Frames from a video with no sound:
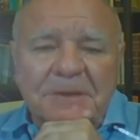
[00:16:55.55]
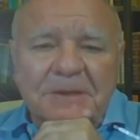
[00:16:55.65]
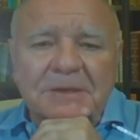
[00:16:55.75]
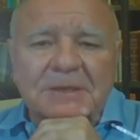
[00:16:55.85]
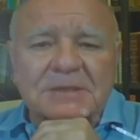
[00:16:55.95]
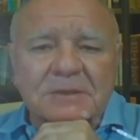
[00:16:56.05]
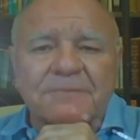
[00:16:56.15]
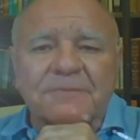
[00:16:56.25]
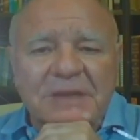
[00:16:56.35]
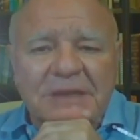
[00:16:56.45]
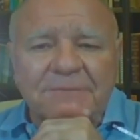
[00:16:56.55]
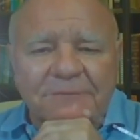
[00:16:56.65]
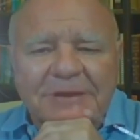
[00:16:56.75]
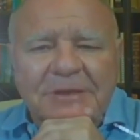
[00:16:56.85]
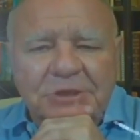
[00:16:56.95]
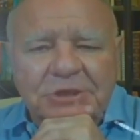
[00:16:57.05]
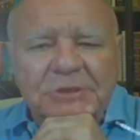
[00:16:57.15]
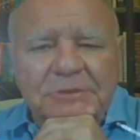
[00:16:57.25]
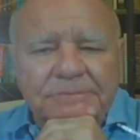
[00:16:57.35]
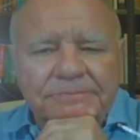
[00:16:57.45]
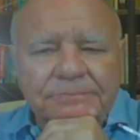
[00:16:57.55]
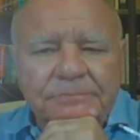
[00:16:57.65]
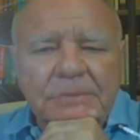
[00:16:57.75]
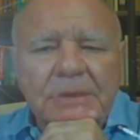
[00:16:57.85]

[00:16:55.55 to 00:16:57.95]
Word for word: periods of deflation. Right.